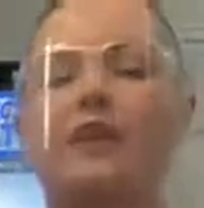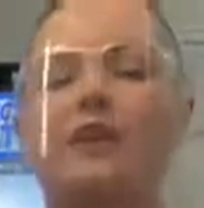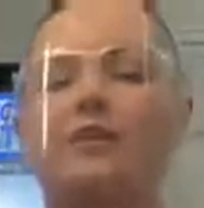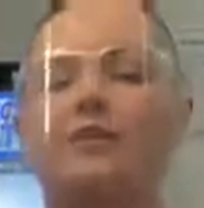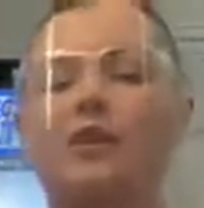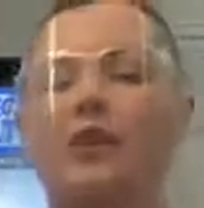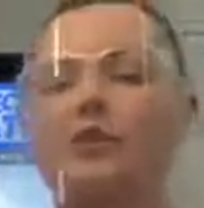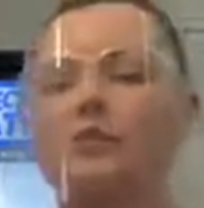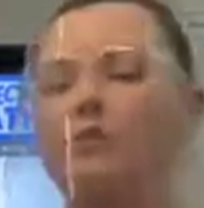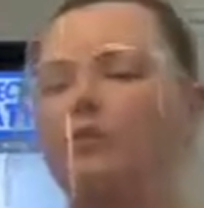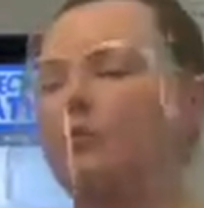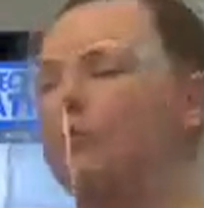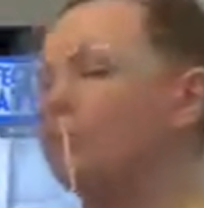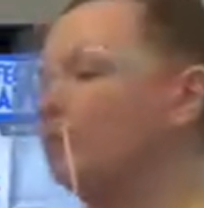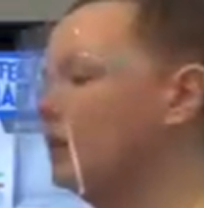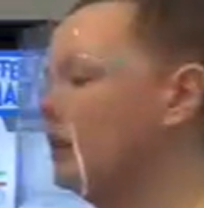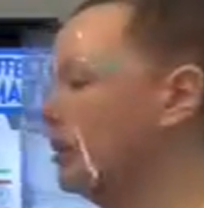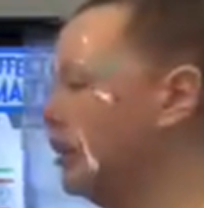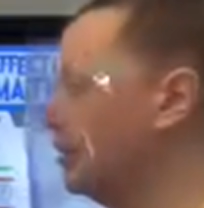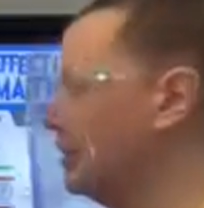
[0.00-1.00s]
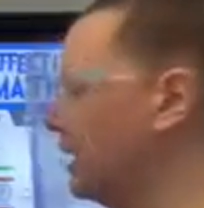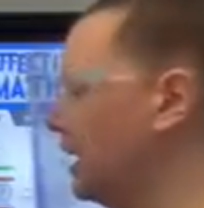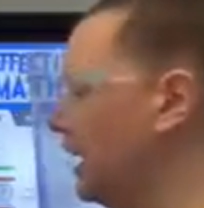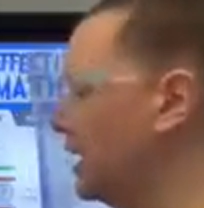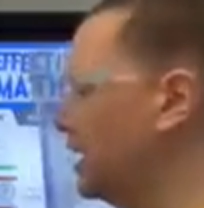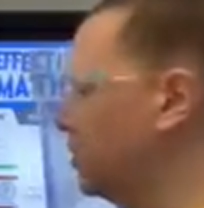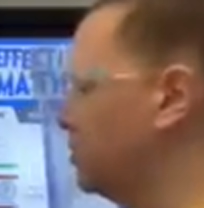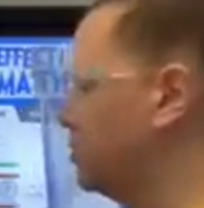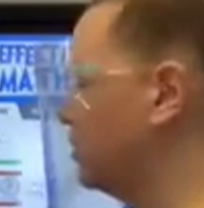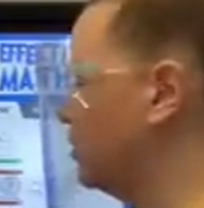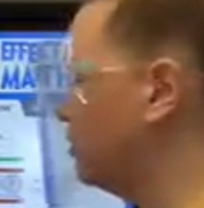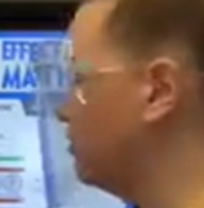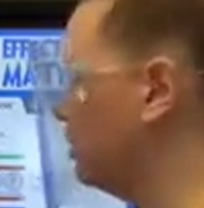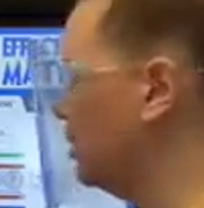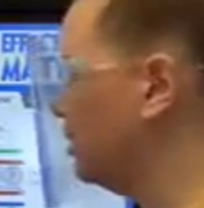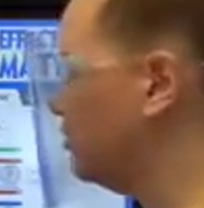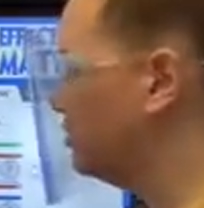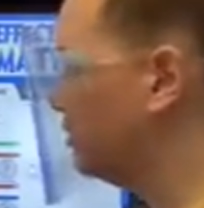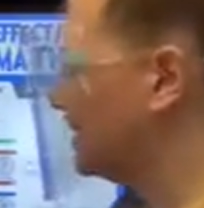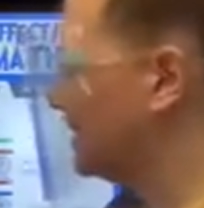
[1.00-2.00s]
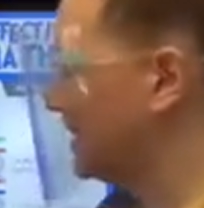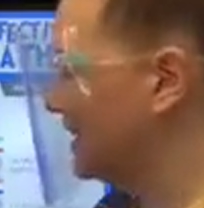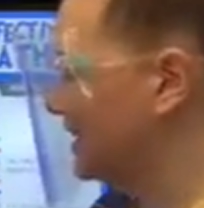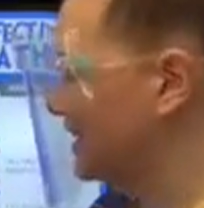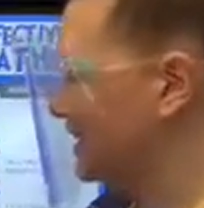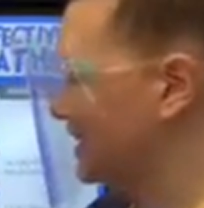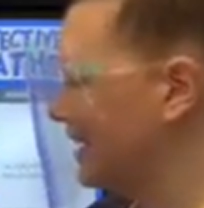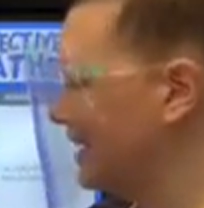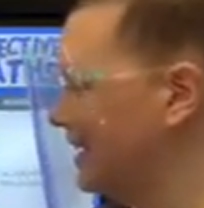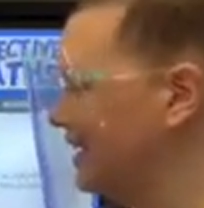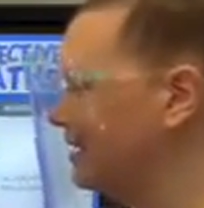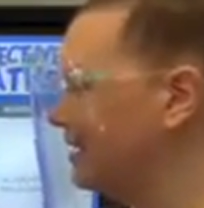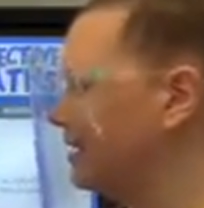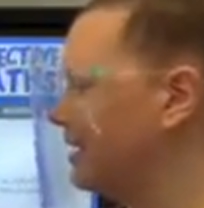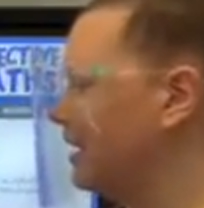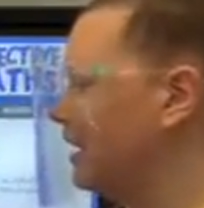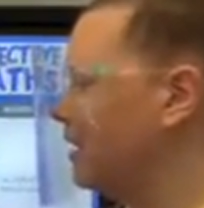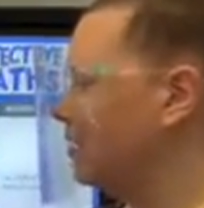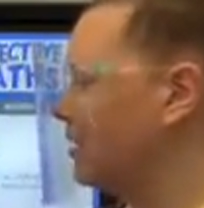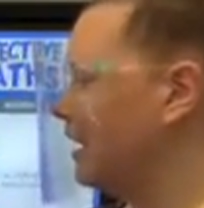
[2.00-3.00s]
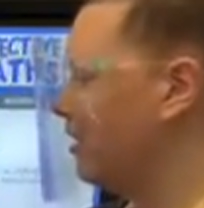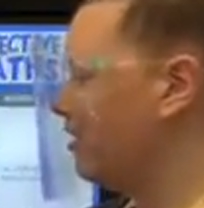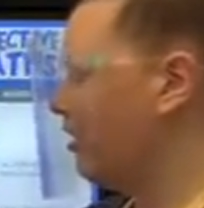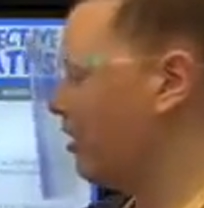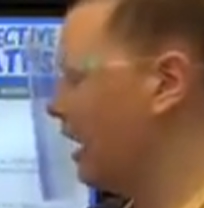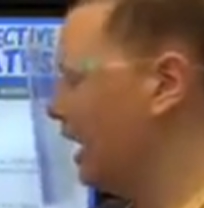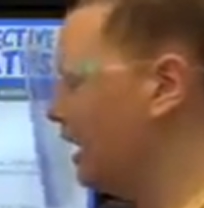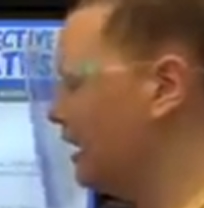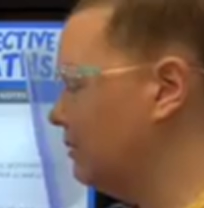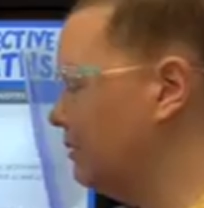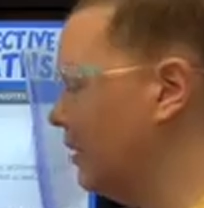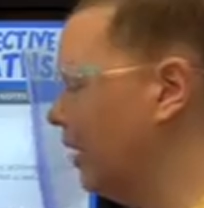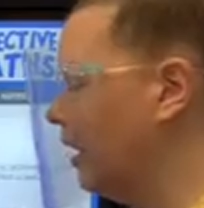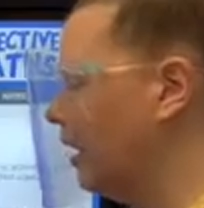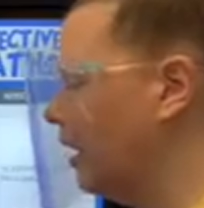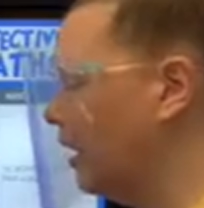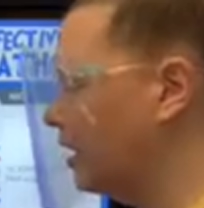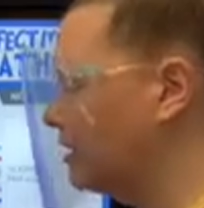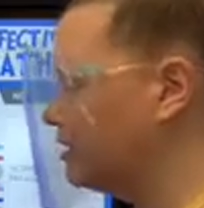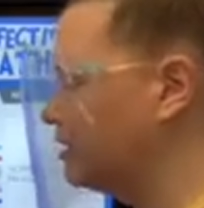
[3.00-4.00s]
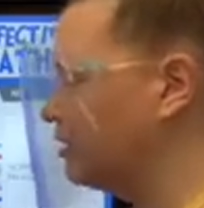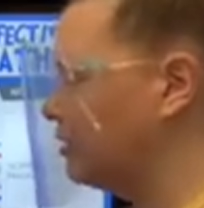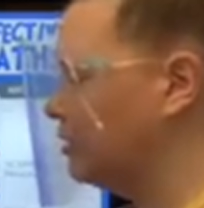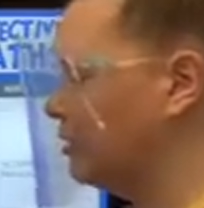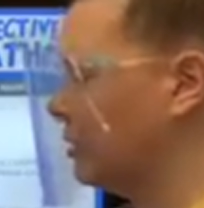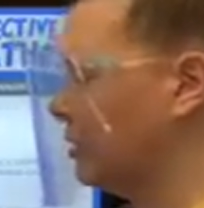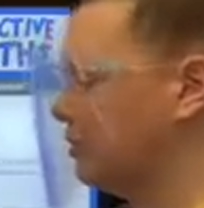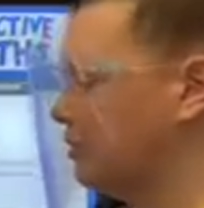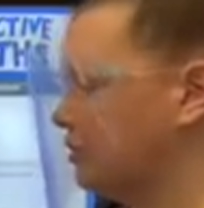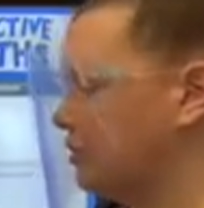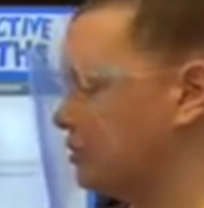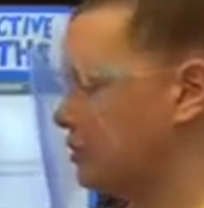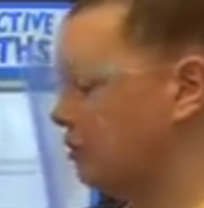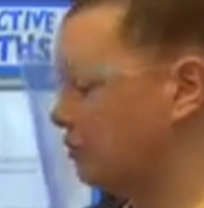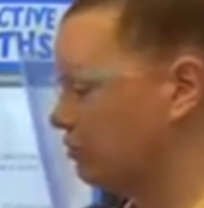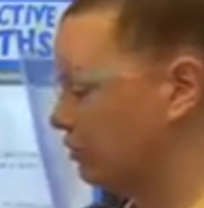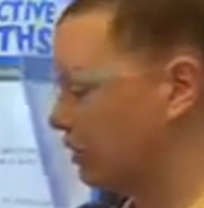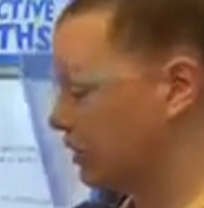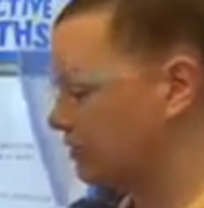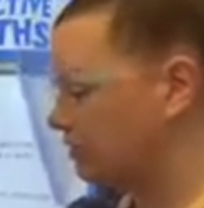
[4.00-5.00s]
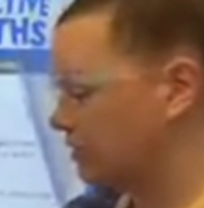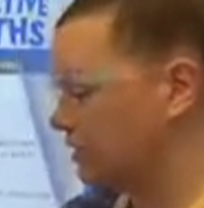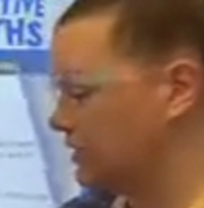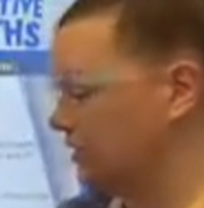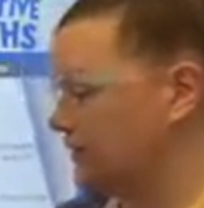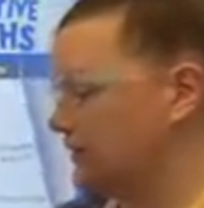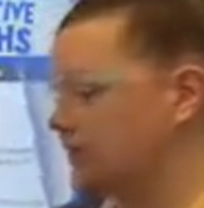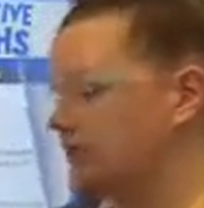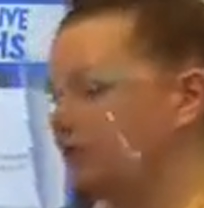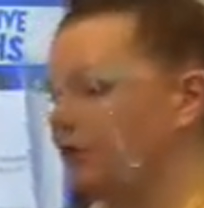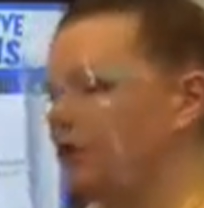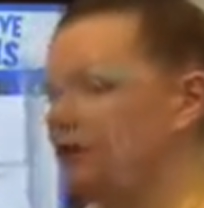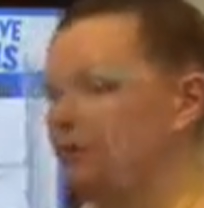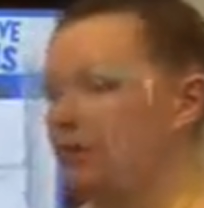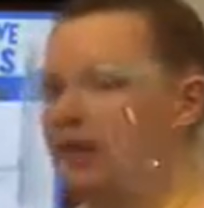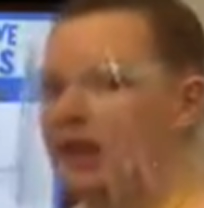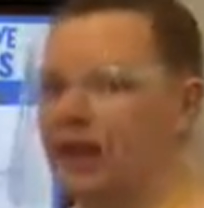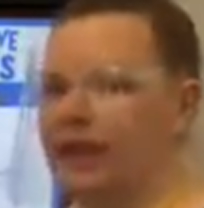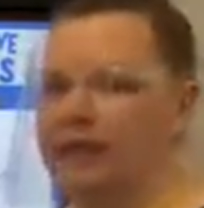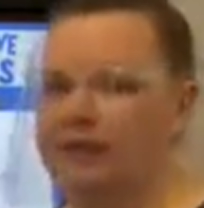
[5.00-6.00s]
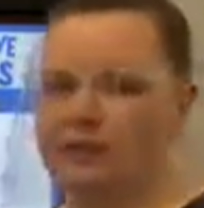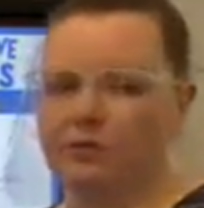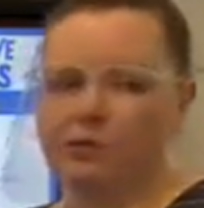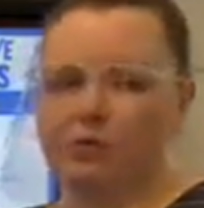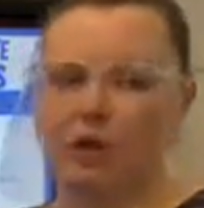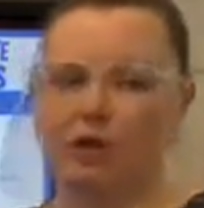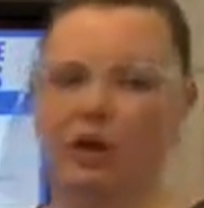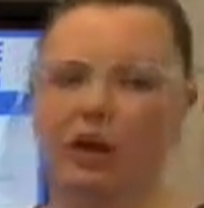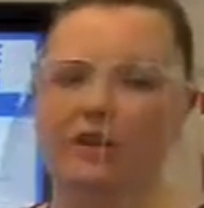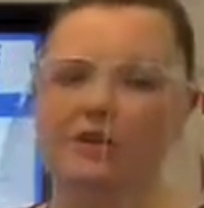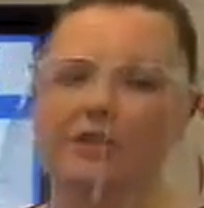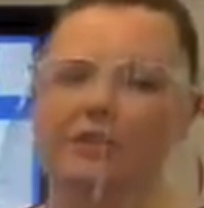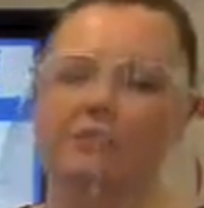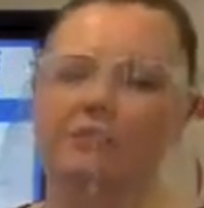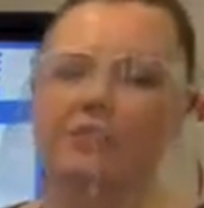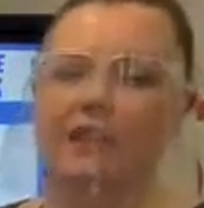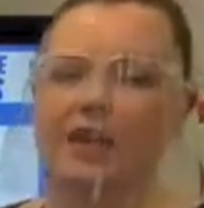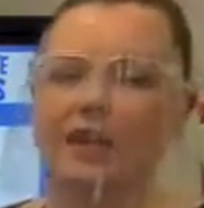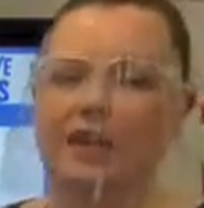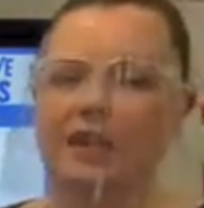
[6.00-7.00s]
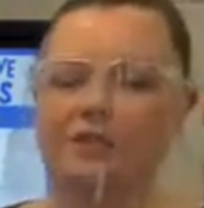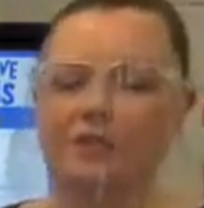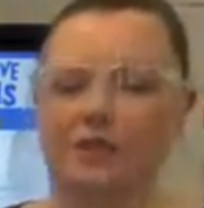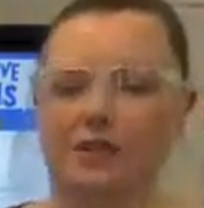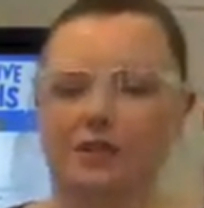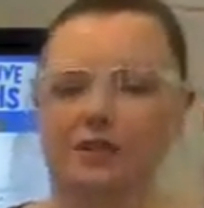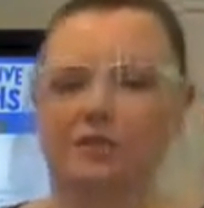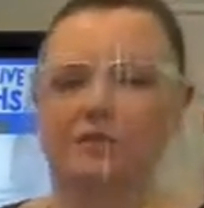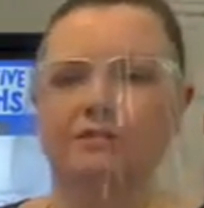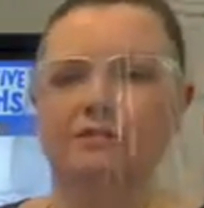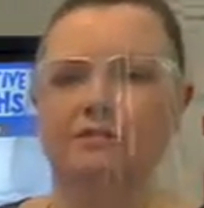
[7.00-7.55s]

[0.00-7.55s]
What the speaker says: So we know they add up to 360. There are 8 parts, so we're going to do 360 divided by 8. And what answer would that give us?